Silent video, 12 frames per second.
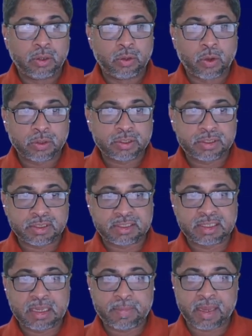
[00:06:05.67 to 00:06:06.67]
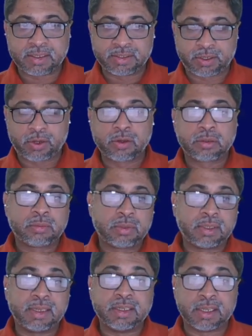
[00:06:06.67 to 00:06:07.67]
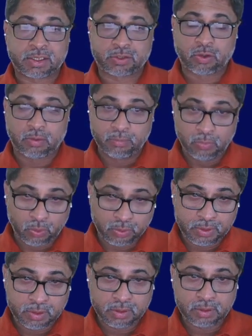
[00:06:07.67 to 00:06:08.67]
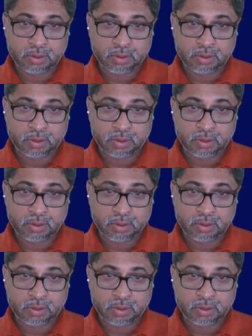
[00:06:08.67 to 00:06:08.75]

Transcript: launch the same executable in desktop mode,